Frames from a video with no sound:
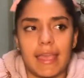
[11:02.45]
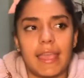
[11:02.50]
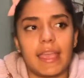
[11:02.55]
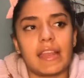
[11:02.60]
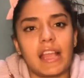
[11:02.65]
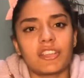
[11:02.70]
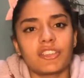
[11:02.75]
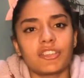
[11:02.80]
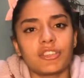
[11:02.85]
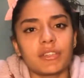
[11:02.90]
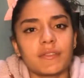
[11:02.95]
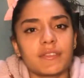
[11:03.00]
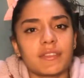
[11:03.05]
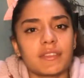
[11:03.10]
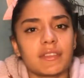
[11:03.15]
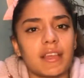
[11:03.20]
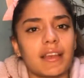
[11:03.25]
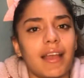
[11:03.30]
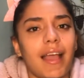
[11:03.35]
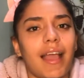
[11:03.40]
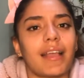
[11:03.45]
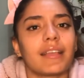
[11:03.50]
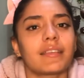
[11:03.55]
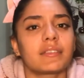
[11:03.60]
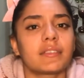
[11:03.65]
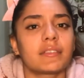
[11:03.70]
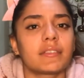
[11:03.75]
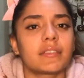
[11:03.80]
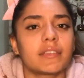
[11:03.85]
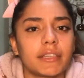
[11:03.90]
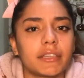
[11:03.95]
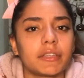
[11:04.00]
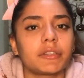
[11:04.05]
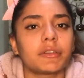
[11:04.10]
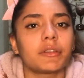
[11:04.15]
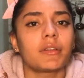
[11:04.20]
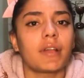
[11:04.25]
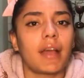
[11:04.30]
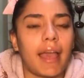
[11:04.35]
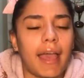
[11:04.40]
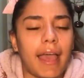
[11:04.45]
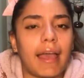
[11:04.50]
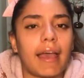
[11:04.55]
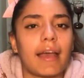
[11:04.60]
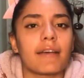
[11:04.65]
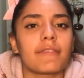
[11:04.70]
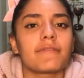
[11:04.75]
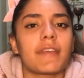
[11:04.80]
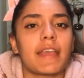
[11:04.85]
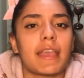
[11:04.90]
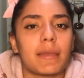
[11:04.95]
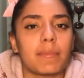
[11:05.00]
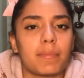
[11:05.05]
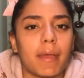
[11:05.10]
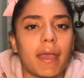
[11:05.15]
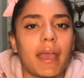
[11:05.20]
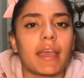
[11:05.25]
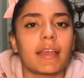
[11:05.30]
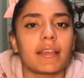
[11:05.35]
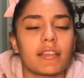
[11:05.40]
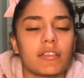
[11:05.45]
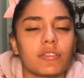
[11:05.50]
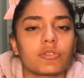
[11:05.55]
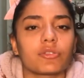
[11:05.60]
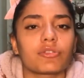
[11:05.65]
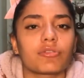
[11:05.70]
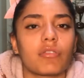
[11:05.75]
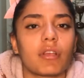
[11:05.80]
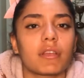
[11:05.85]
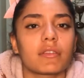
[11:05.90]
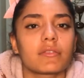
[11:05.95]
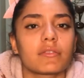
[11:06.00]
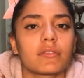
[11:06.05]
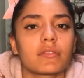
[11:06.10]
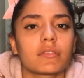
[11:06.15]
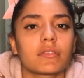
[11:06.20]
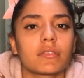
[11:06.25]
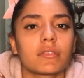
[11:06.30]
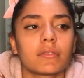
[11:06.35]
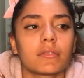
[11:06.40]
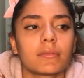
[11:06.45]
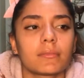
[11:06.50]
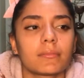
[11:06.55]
And I should have said I still have a bad heel stretch.